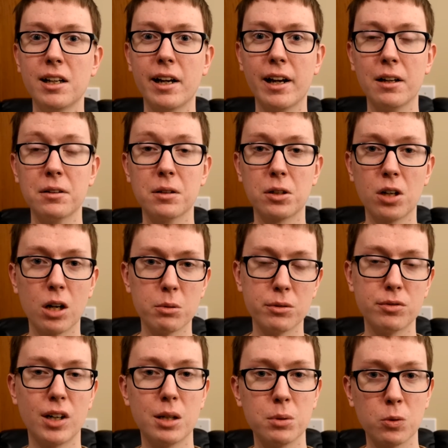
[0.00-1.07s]
And the carbon
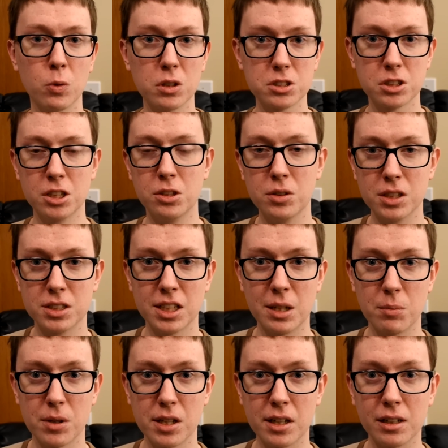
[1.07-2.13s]
fiber wants to do the
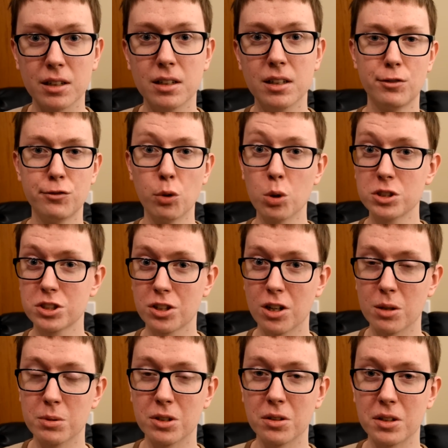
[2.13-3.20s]
same thing. Forged
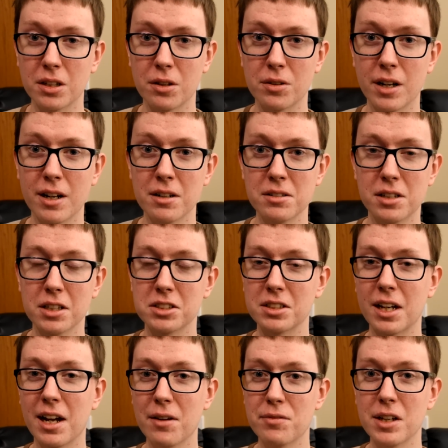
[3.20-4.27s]
carbon, on the other hand,
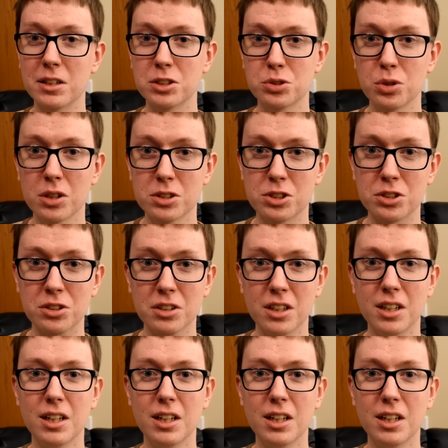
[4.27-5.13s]
doesn't have that structure,